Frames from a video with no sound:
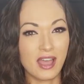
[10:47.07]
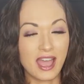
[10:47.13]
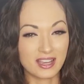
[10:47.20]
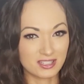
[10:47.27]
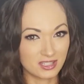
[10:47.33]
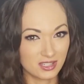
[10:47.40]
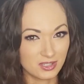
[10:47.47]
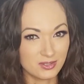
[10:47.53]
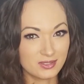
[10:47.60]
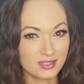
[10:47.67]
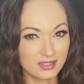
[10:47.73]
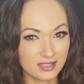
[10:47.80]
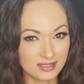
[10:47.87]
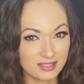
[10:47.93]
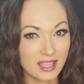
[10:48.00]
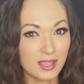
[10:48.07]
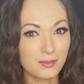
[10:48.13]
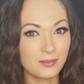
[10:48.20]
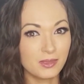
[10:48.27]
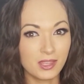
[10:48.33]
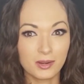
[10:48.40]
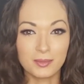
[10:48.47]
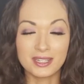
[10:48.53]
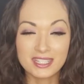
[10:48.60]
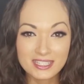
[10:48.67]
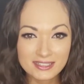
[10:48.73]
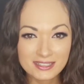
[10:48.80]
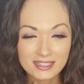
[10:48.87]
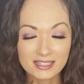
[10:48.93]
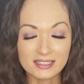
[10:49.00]
actually using the same,
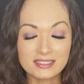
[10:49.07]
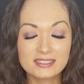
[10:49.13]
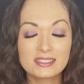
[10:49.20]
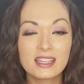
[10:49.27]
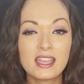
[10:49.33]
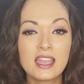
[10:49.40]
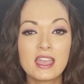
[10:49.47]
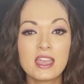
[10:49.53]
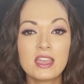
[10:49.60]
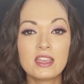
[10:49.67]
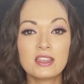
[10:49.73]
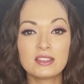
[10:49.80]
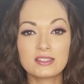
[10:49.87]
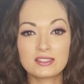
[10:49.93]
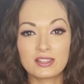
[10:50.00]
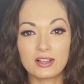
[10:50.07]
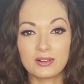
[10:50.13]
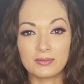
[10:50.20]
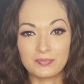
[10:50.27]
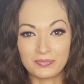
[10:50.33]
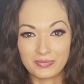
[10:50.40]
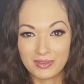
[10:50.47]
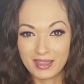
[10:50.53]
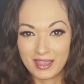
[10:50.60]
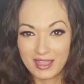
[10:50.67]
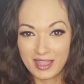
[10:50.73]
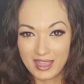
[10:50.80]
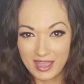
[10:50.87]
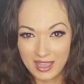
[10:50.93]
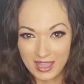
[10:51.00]
materials. So
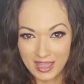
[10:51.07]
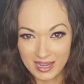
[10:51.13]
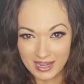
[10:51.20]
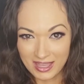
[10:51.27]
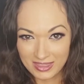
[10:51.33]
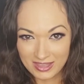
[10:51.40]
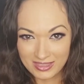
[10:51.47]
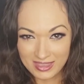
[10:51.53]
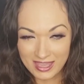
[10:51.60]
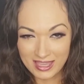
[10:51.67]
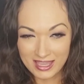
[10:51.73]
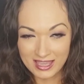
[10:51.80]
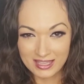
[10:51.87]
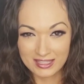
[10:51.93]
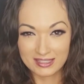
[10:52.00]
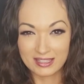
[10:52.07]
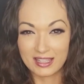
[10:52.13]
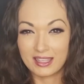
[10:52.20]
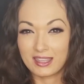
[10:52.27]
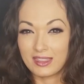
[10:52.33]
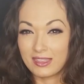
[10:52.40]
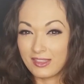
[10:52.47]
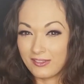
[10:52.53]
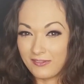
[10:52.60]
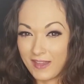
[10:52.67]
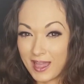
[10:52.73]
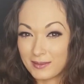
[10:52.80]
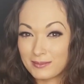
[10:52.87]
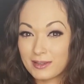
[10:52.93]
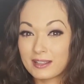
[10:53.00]
another thing is the
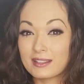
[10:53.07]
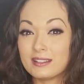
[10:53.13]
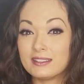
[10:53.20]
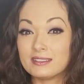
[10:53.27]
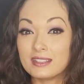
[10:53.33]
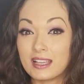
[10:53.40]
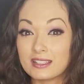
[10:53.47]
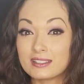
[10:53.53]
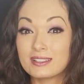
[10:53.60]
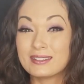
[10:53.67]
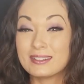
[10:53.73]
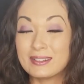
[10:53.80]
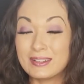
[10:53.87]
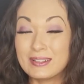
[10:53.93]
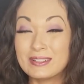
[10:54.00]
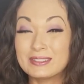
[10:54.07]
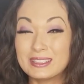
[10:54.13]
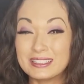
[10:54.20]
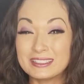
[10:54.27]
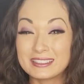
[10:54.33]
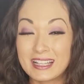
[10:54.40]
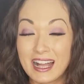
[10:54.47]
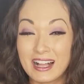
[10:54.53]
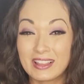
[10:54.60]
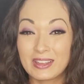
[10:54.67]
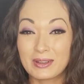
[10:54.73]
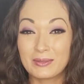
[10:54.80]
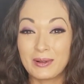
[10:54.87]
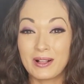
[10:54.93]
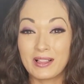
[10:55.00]
fabric doesn't hold its
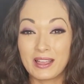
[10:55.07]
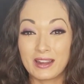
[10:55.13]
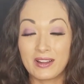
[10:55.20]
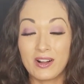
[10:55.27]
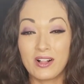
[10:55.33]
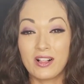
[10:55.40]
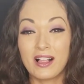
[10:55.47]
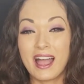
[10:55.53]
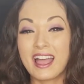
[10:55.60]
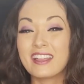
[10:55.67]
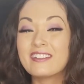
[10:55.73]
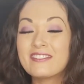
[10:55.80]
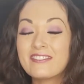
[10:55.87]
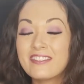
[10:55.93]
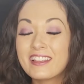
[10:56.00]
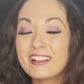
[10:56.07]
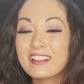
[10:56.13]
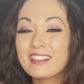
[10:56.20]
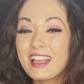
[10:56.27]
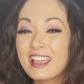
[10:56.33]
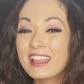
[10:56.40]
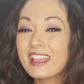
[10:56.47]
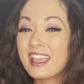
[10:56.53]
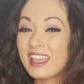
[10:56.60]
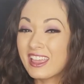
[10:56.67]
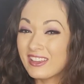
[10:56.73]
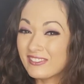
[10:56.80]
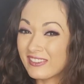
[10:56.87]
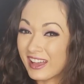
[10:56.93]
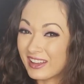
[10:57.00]
color well at all. I feel like
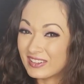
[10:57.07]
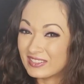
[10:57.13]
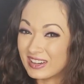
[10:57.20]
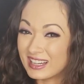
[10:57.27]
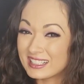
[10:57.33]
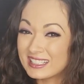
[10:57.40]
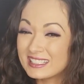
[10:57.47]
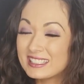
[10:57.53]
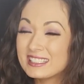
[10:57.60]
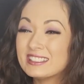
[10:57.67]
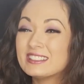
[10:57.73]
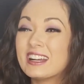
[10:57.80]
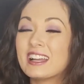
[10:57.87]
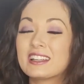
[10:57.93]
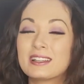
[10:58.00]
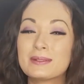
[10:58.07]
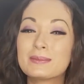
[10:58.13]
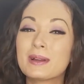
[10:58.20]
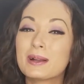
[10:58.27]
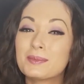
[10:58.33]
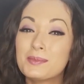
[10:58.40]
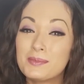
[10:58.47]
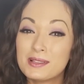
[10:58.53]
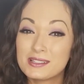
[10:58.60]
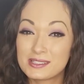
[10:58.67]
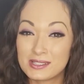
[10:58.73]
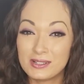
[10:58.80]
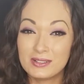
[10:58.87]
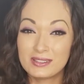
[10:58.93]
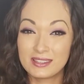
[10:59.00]
if I wanted to, I could probably
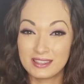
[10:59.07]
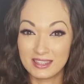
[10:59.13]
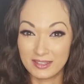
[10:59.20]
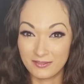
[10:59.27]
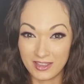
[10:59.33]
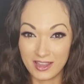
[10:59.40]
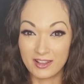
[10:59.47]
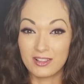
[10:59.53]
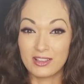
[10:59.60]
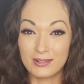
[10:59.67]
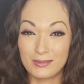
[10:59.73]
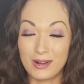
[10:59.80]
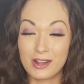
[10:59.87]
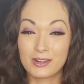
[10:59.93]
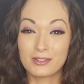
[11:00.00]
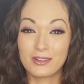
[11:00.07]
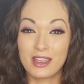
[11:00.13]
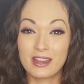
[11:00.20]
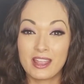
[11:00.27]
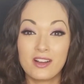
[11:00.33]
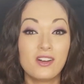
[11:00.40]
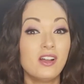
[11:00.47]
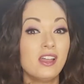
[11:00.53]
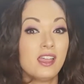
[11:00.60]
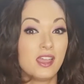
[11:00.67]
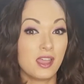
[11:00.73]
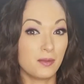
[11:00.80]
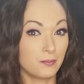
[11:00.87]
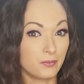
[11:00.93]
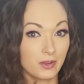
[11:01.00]
soak the veil in water right now
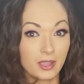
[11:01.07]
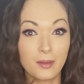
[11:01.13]
and bring